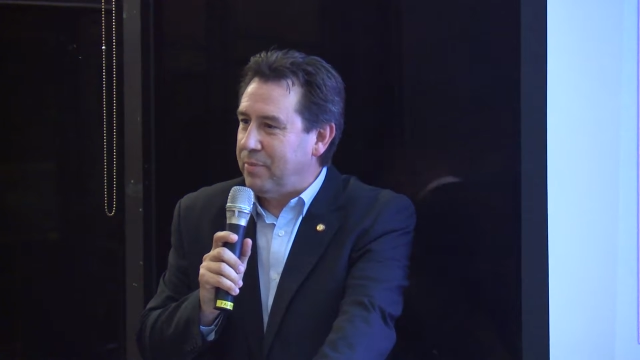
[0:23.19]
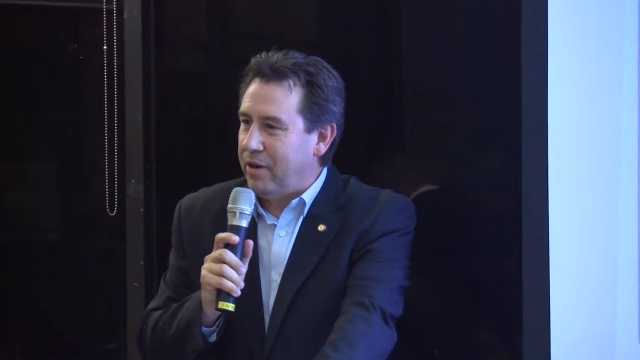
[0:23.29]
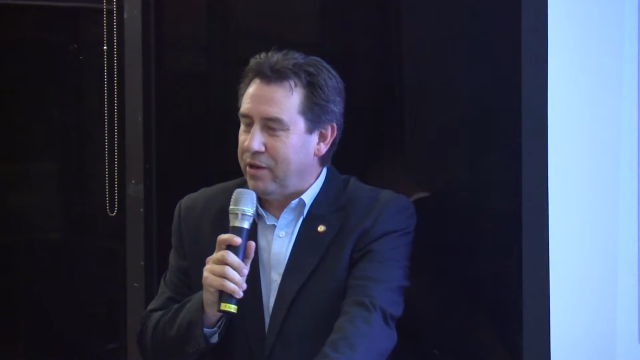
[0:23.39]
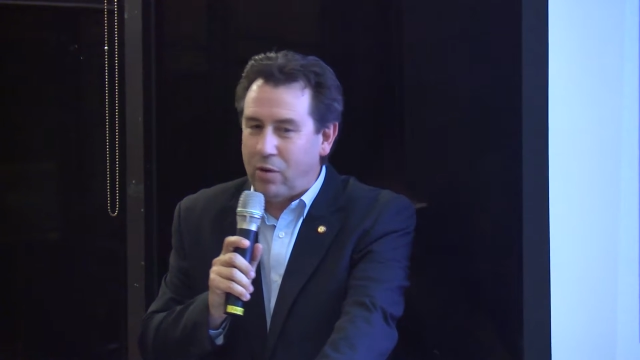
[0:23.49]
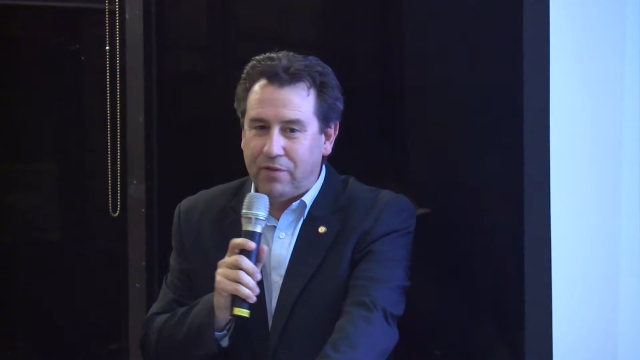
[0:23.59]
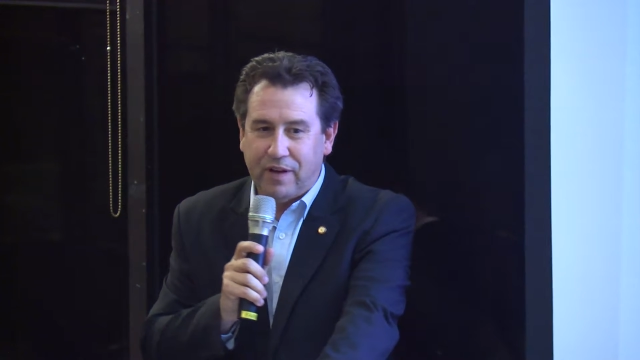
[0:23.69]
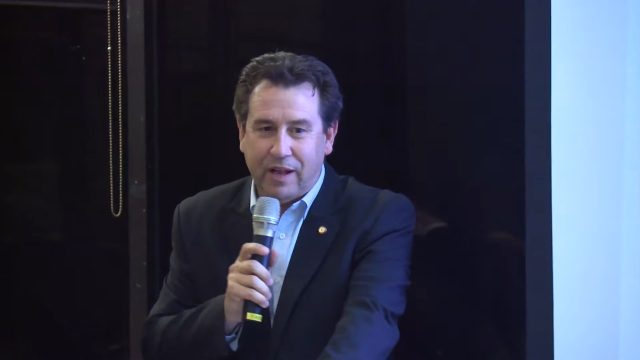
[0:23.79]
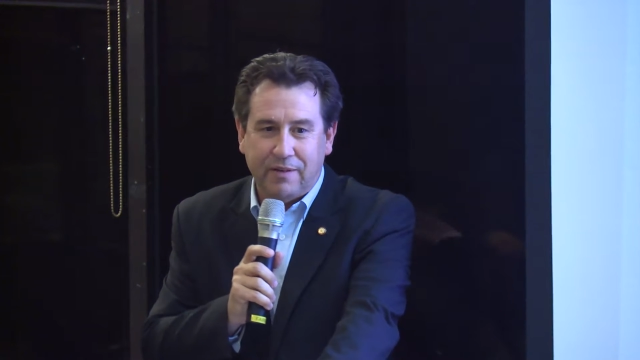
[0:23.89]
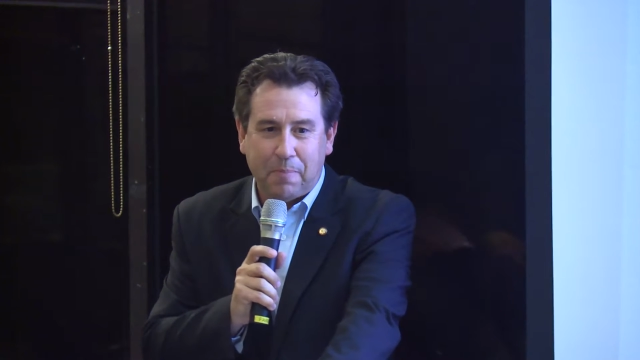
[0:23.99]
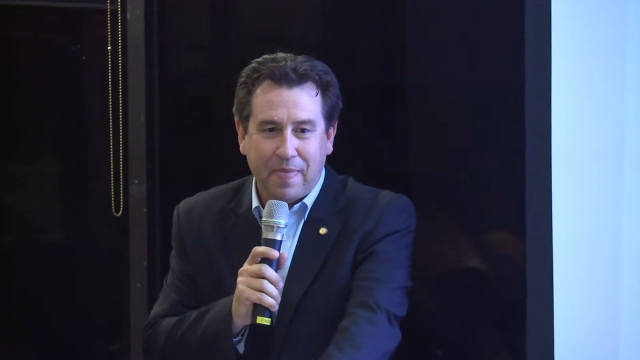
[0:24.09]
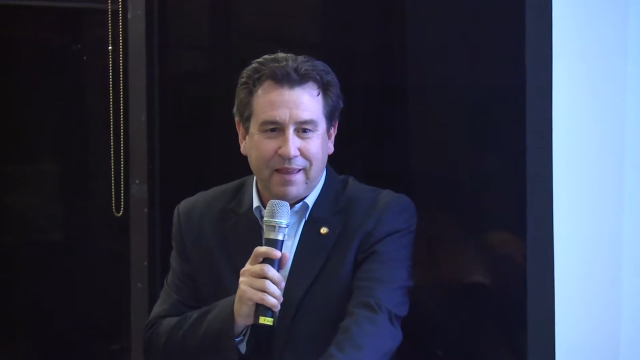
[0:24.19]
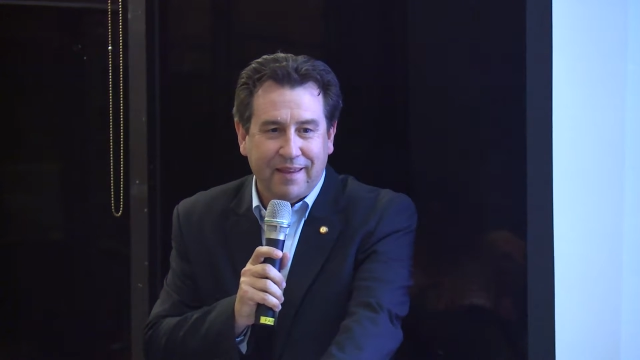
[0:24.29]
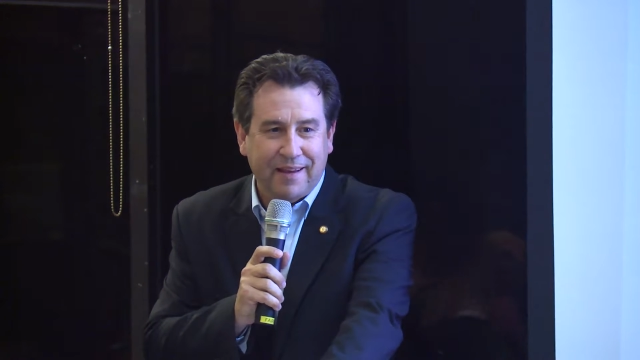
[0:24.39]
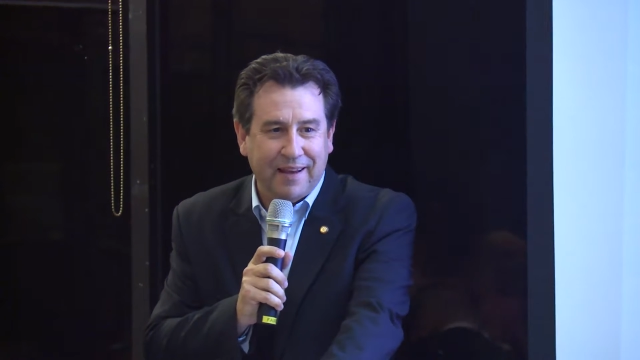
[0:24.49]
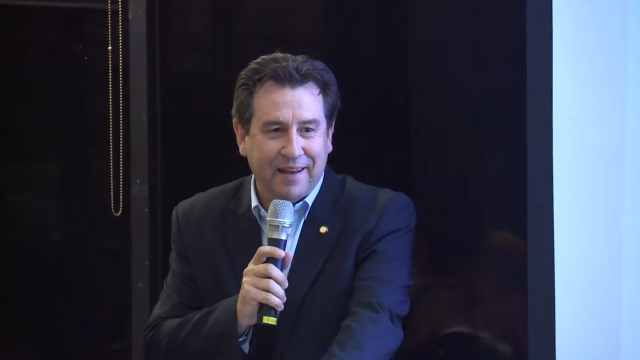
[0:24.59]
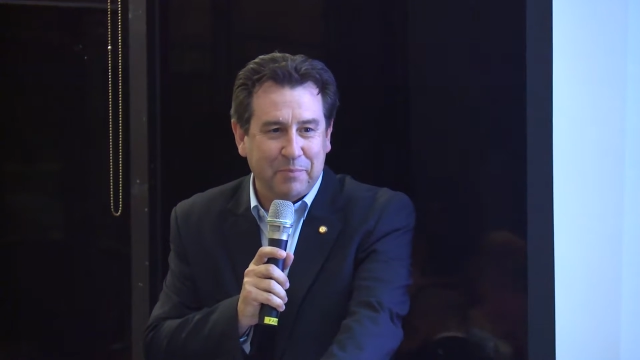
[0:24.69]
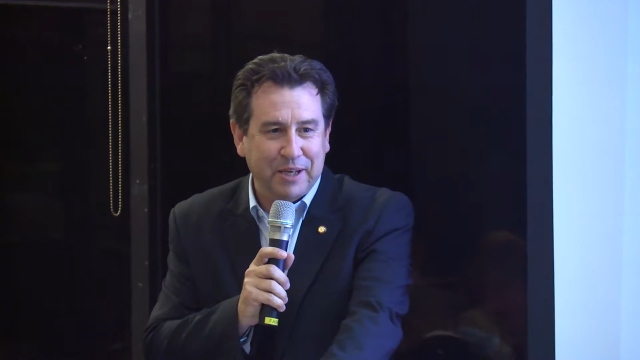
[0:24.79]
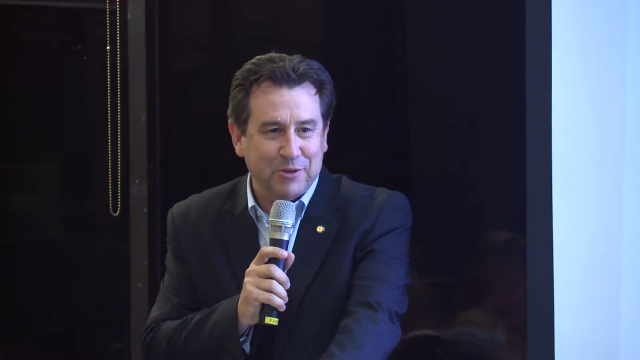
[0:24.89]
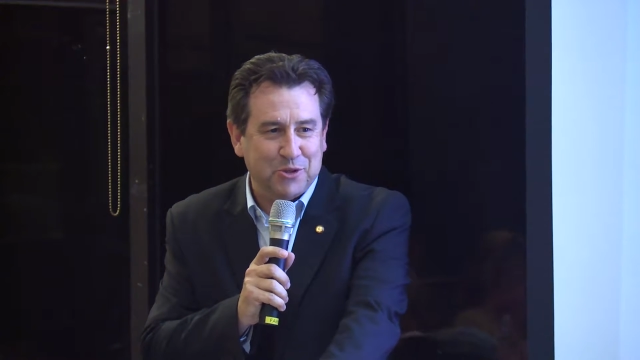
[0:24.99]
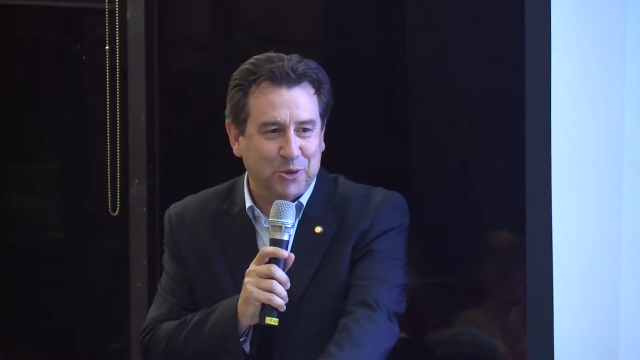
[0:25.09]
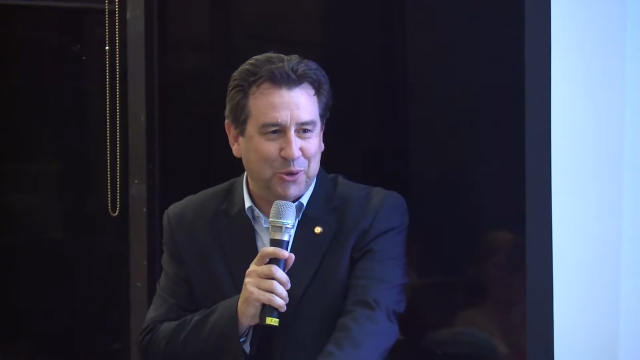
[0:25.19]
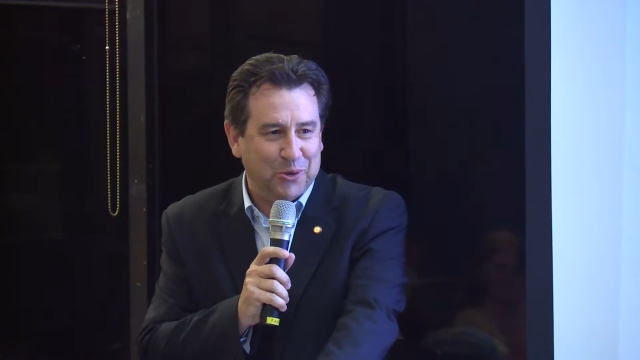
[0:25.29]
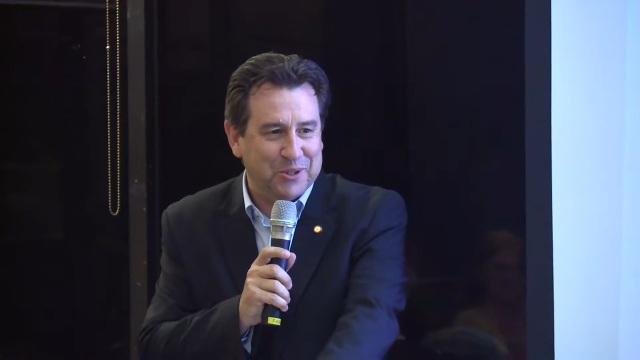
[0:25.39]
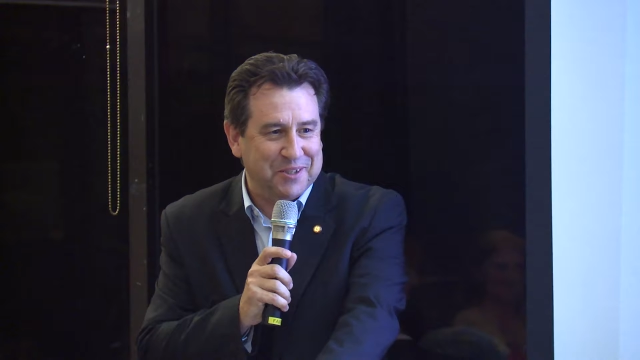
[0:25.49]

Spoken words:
a polywaffler, being short.